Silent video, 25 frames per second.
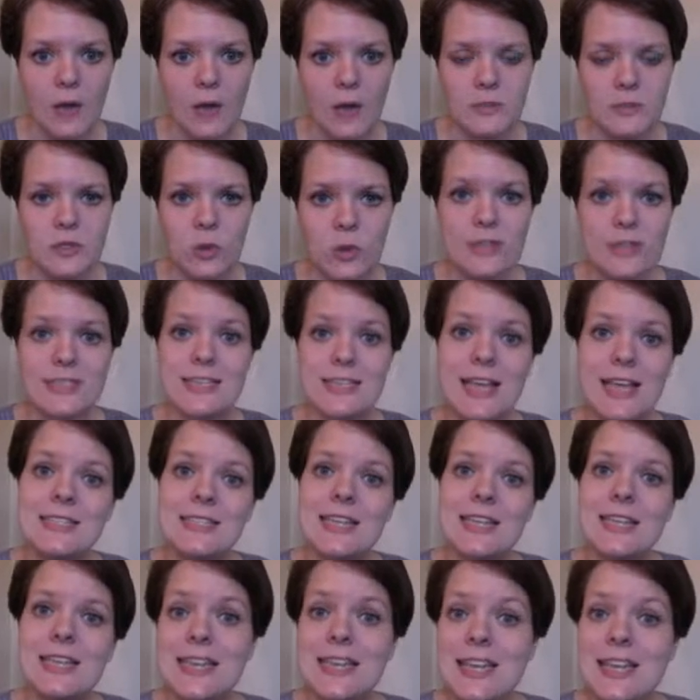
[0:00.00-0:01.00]
So it
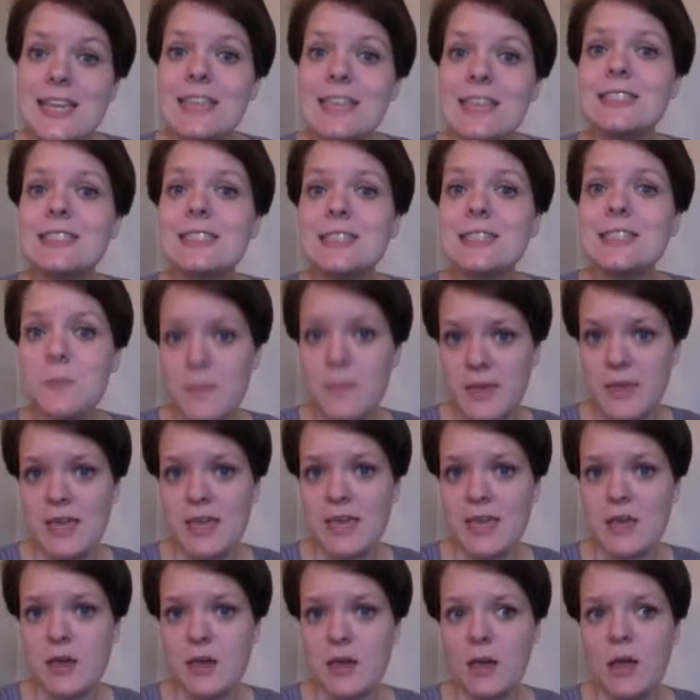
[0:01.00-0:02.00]
says it needs to
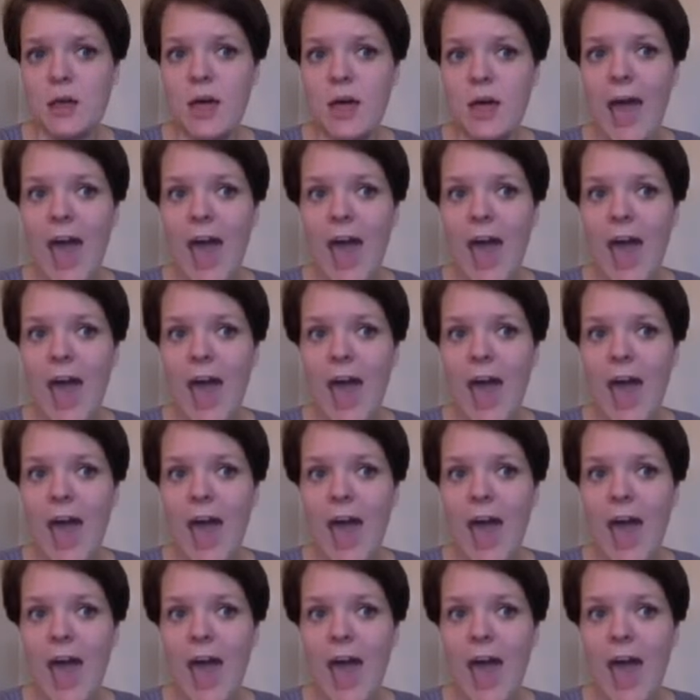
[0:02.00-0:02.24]
be